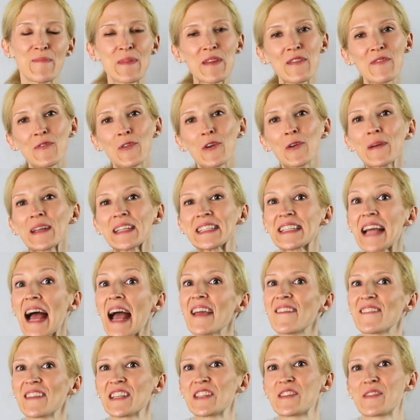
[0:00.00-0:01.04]
Before we
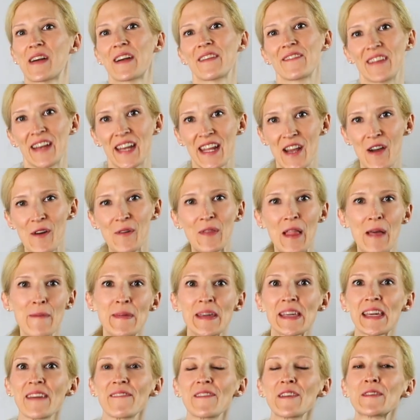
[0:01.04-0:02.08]
dive into our video, let me
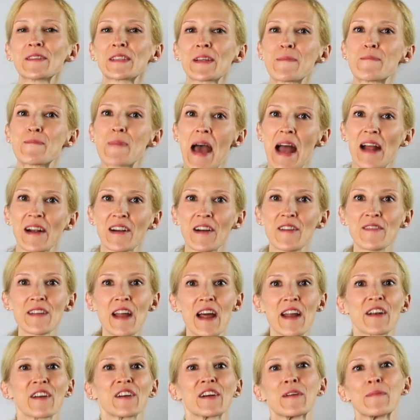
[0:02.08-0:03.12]
give you some background
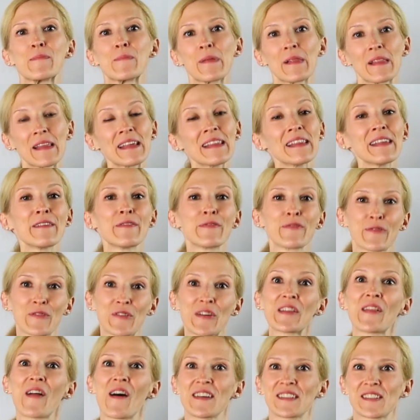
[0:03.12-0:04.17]
on our completely
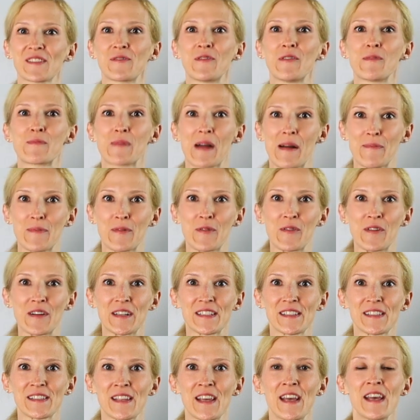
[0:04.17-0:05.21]
free law school prep
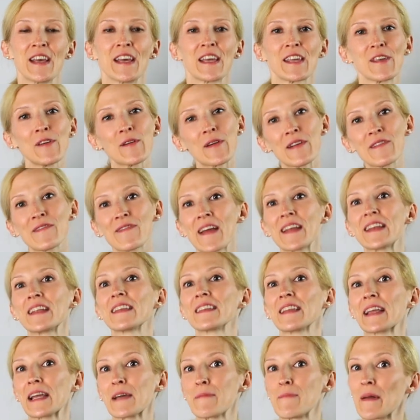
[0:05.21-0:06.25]
course. You can find a
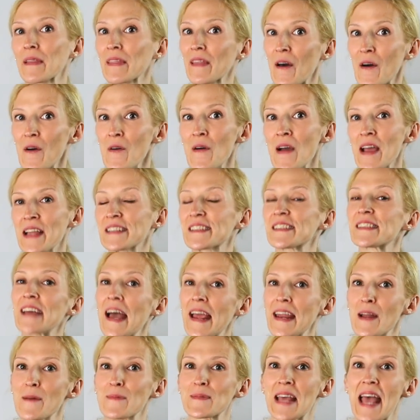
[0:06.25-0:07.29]
link below and
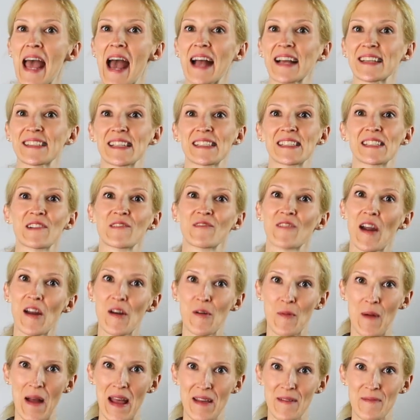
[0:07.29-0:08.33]
sign up to access it right
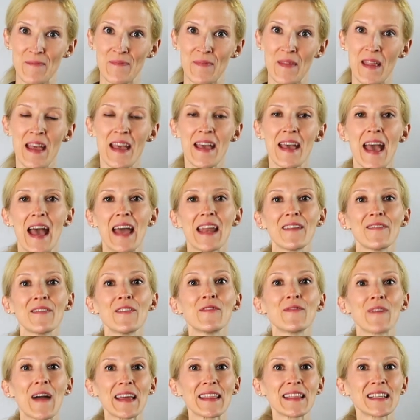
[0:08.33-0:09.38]
away. And if you
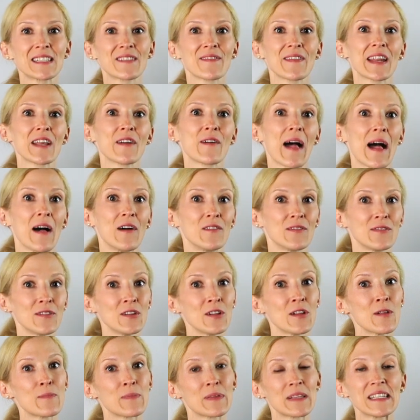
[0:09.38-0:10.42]
find this video
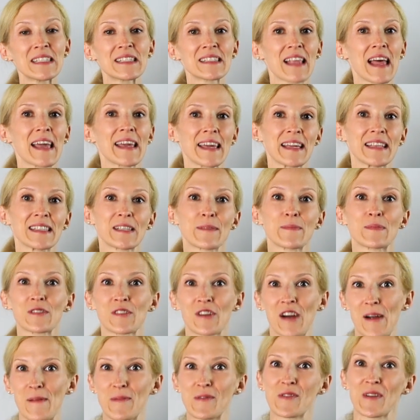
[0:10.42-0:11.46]
helpful, please like and
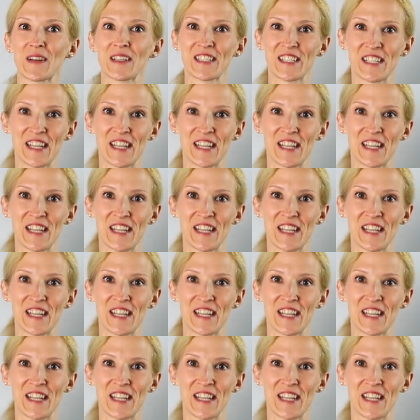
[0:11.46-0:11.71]
subscribe to our